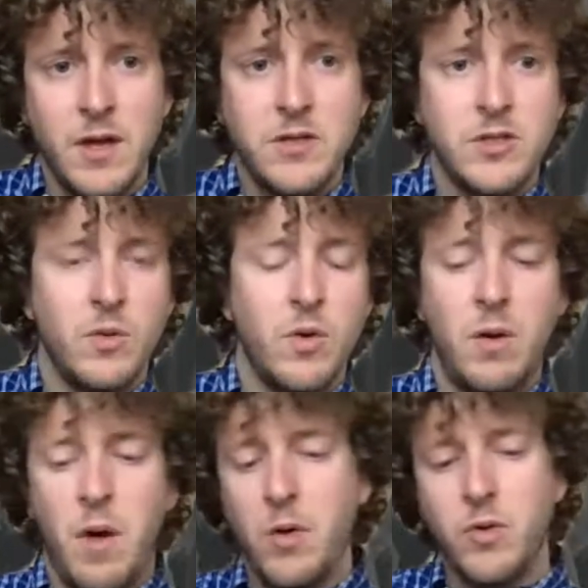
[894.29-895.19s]
So
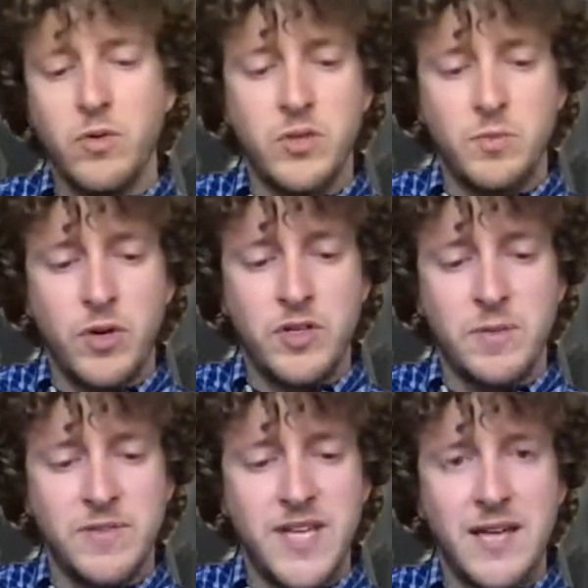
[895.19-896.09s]
I'll go and just put in
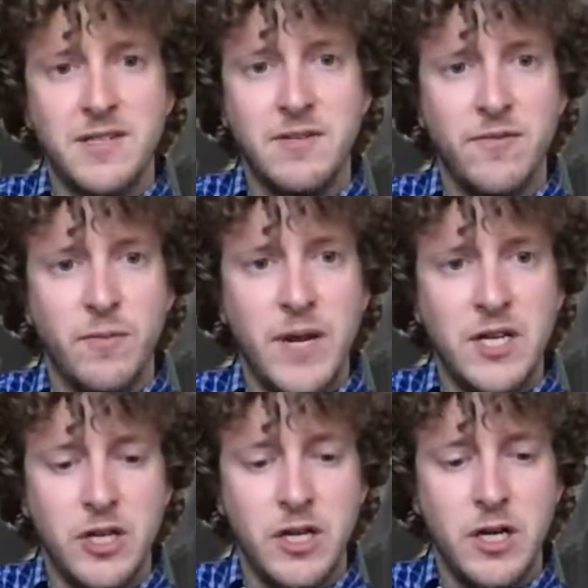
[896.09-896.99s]
some test
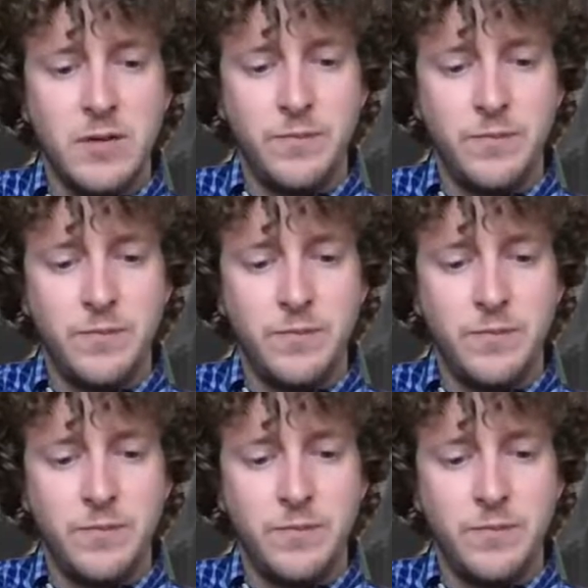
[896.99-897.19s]
information here.